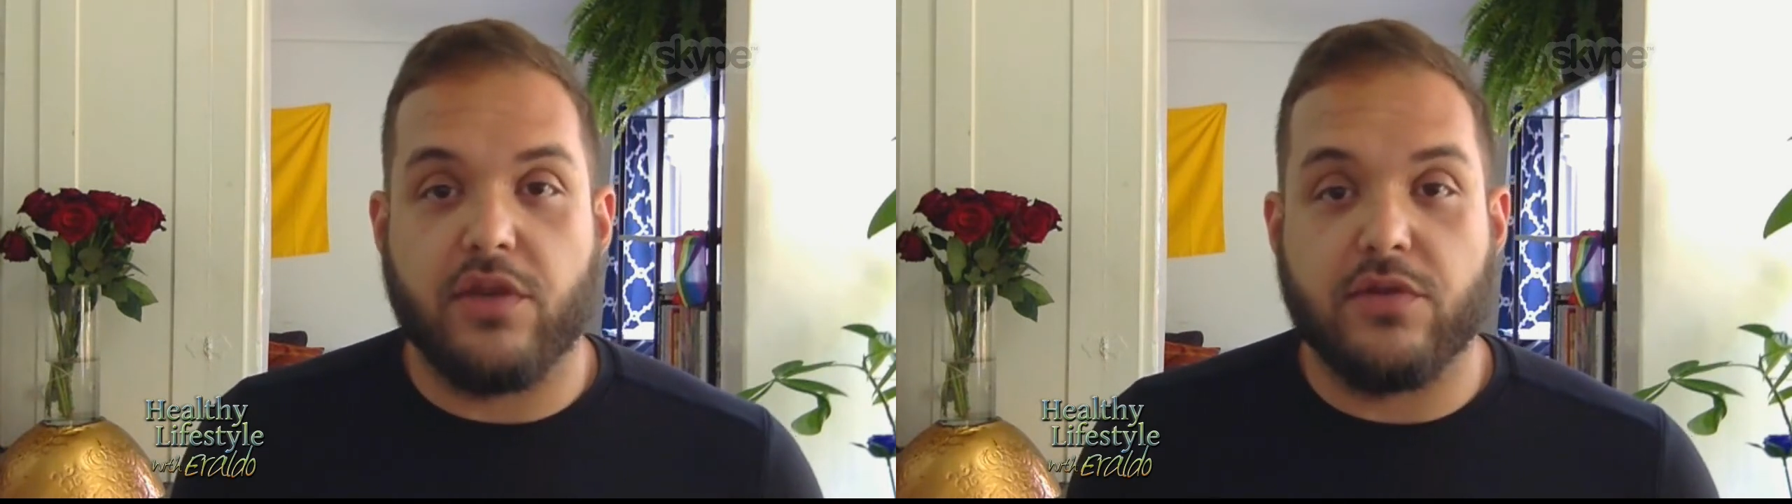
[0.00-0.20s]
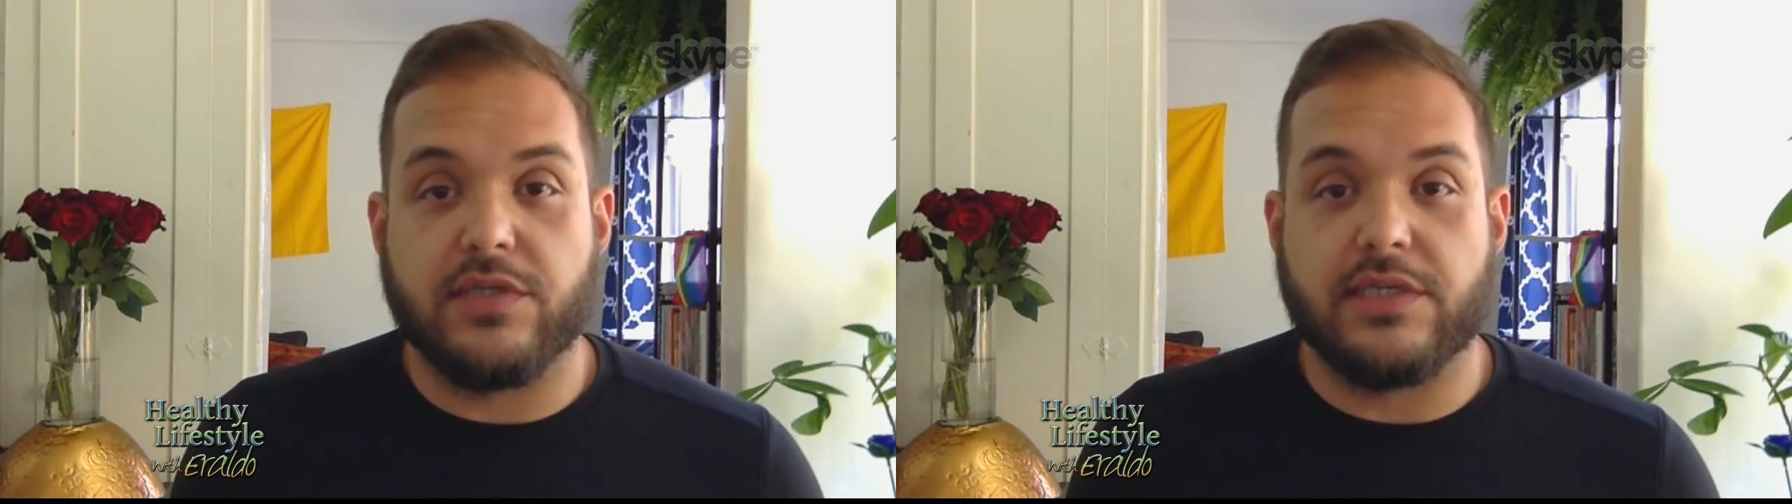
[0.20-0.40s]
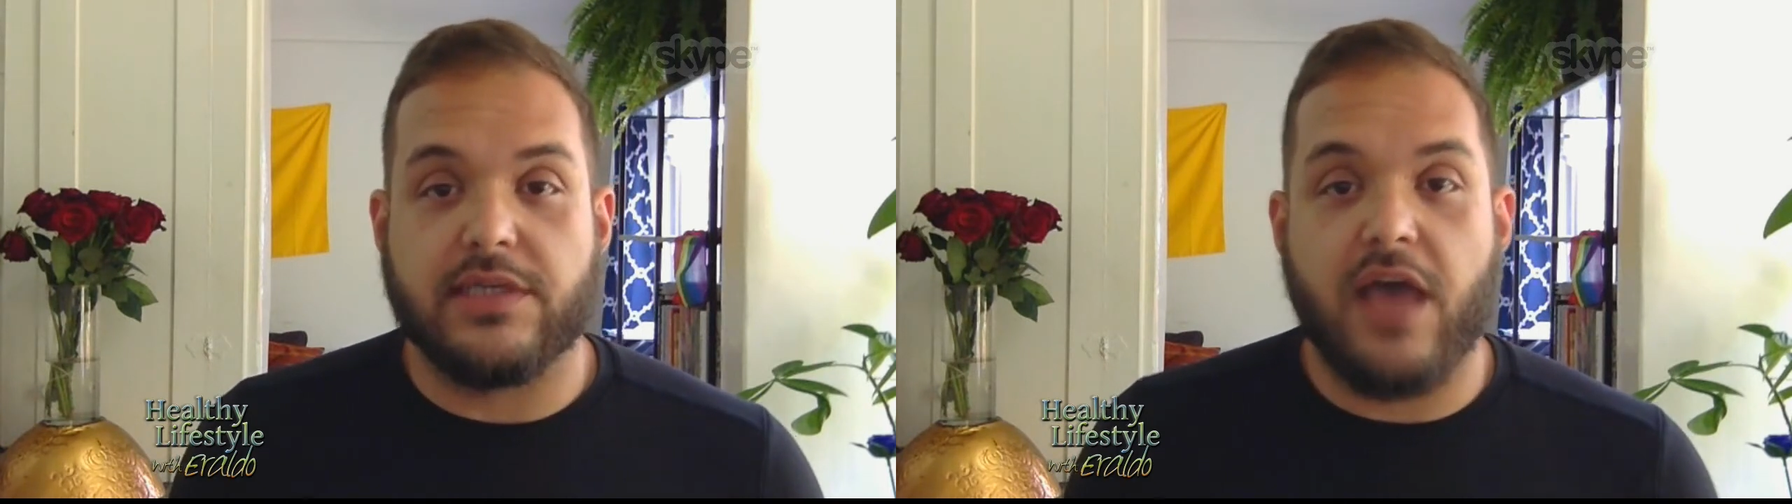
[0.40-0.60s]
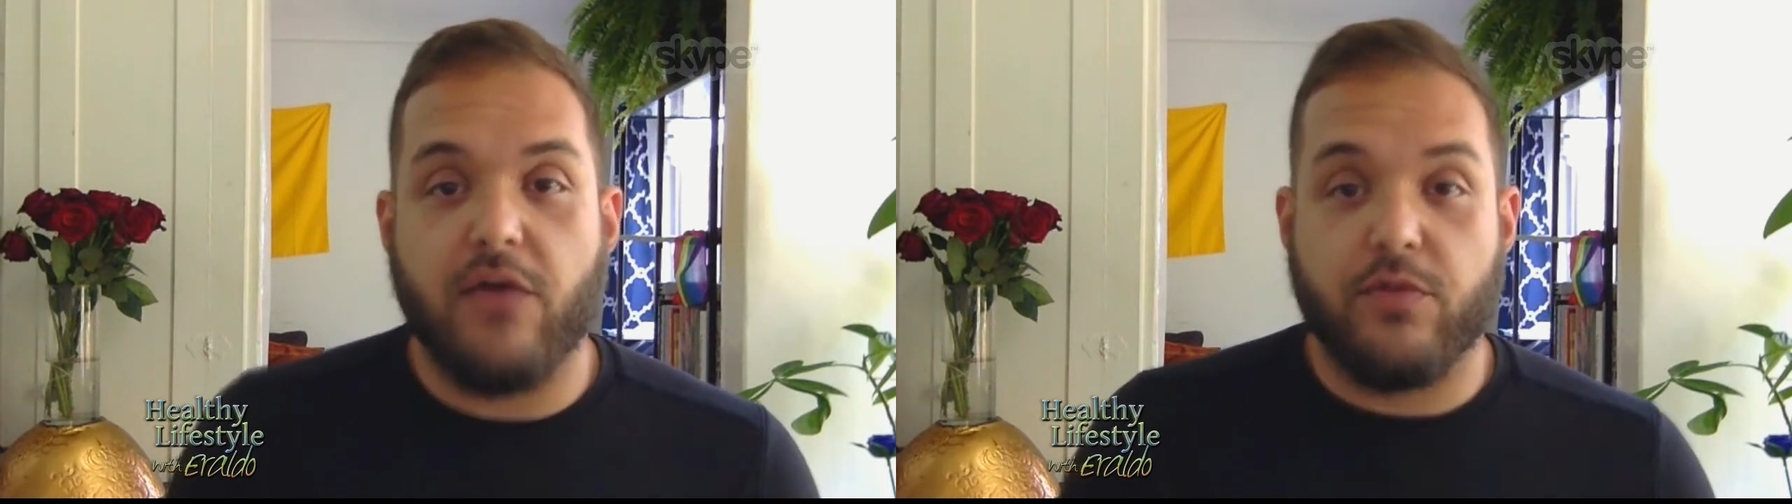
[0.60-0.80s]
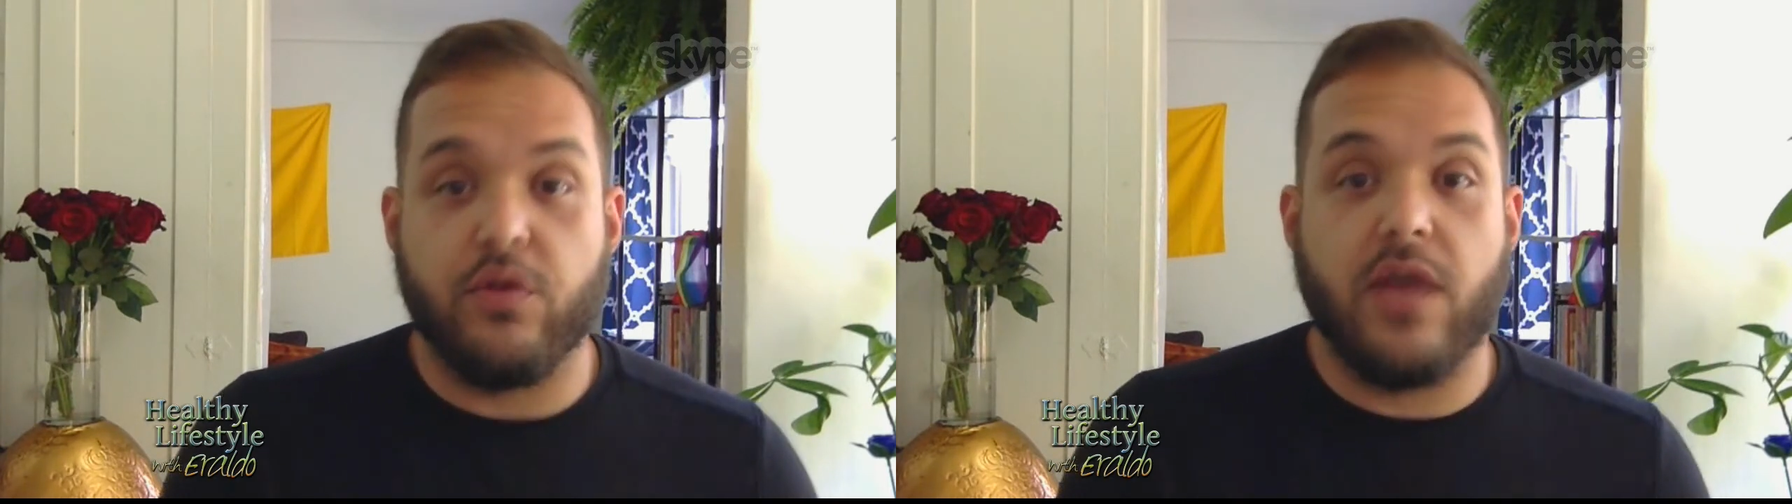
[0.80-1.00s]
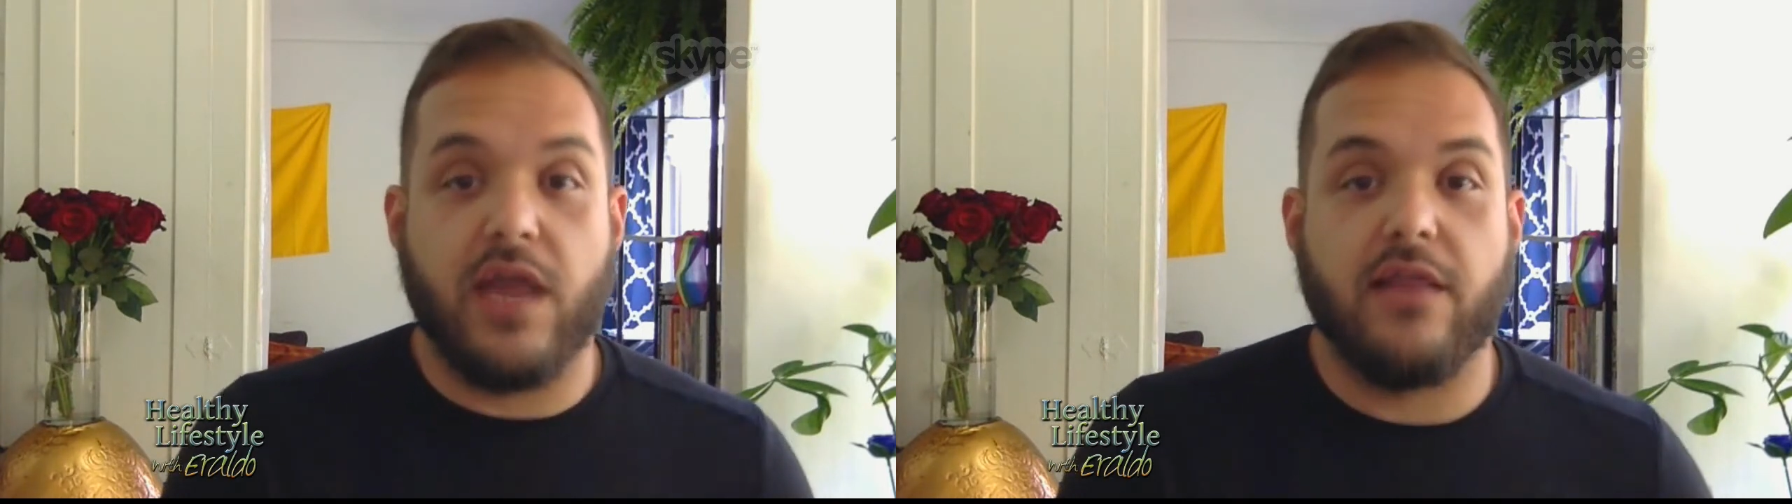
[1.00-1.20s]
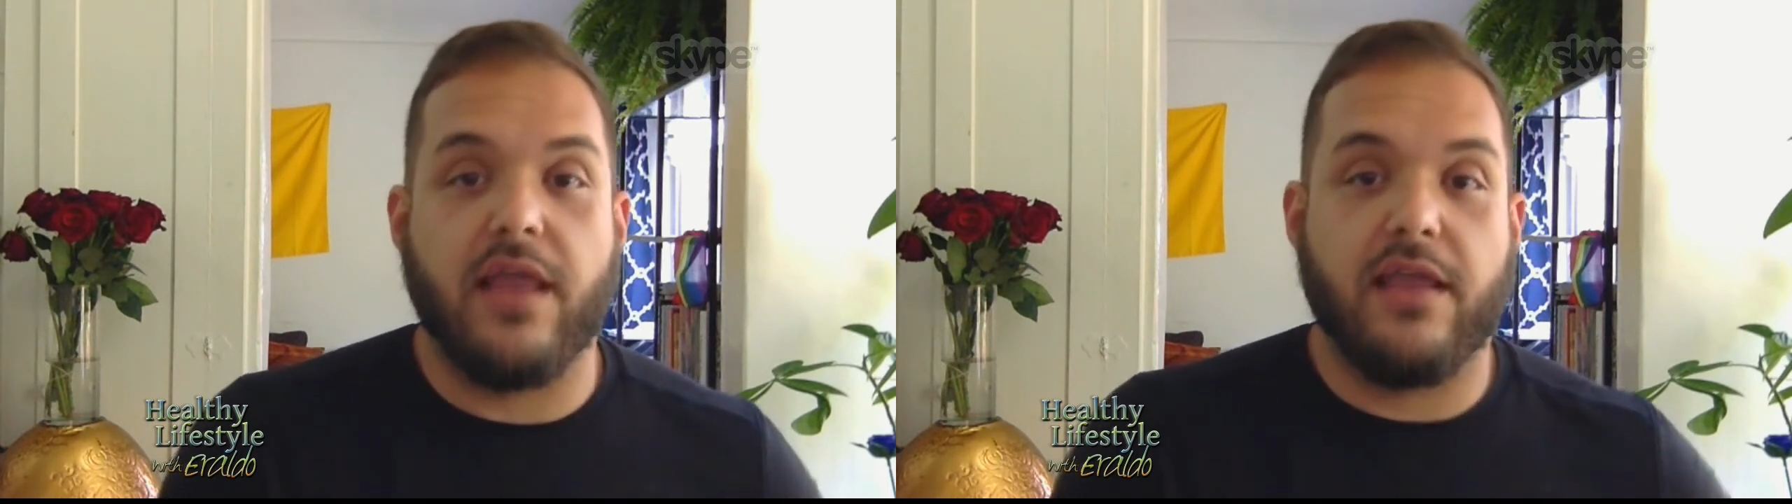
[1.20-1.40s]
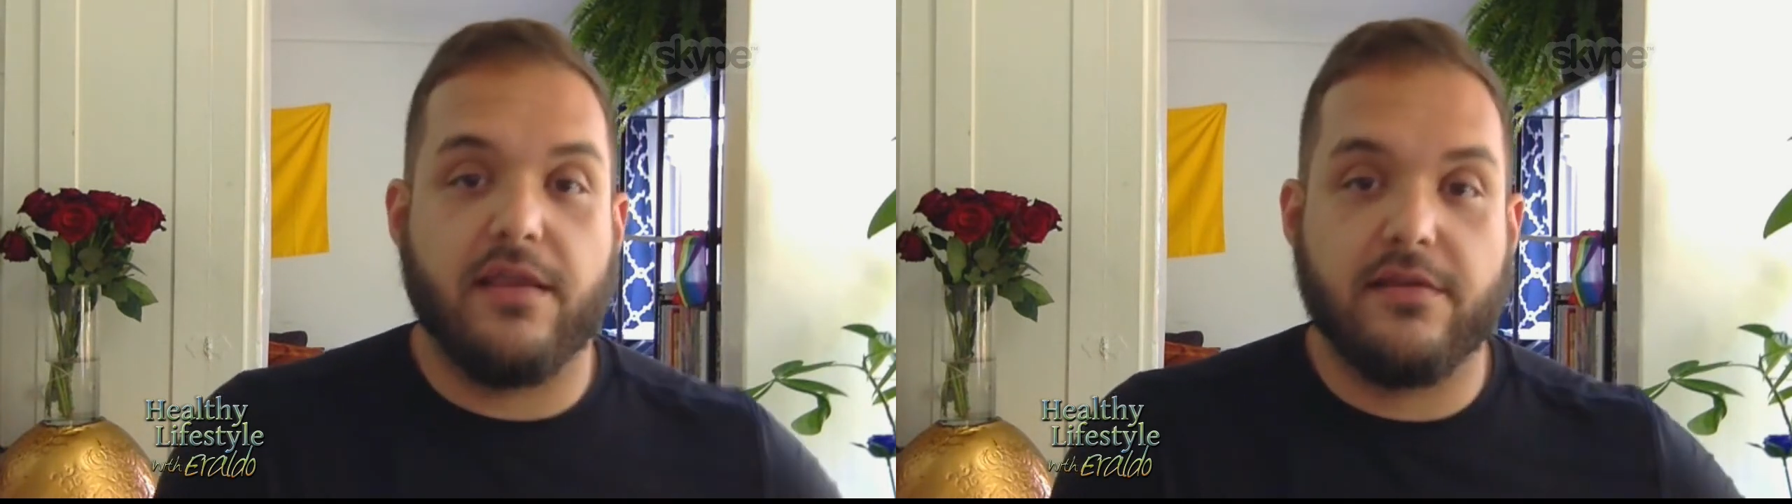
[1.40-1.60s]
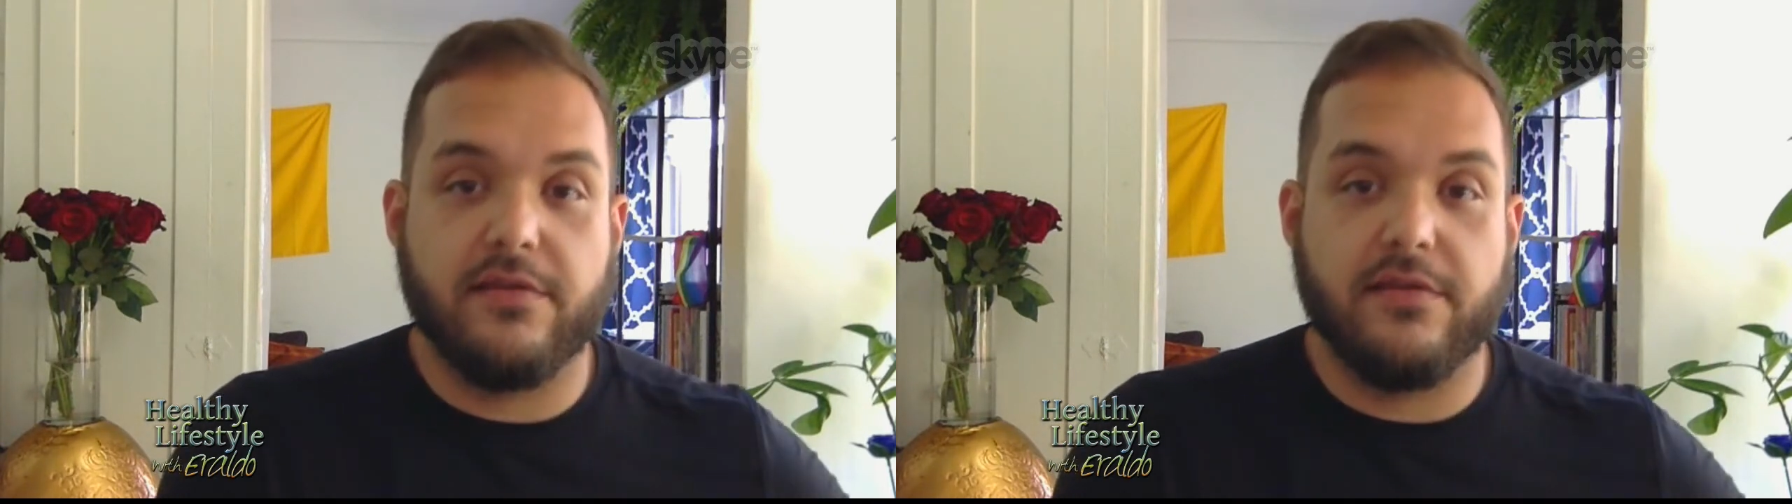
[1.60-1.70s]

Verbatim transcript: using to help you kind of like